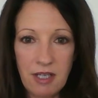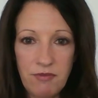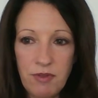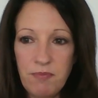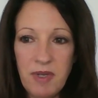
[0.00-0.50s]

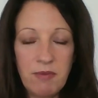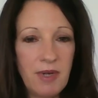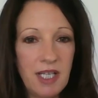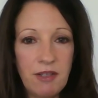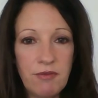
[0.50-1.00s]
If you've been
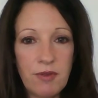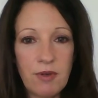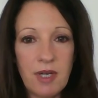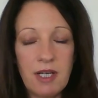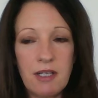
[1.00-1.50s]
waiting
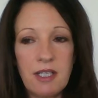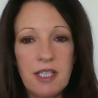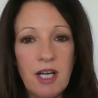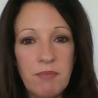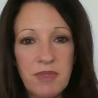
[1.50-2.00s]
for a,
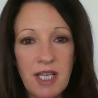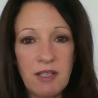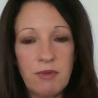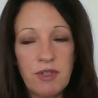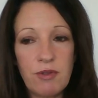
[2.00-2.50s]
an
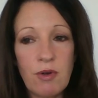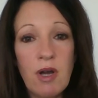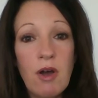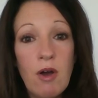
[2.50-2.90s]
update with your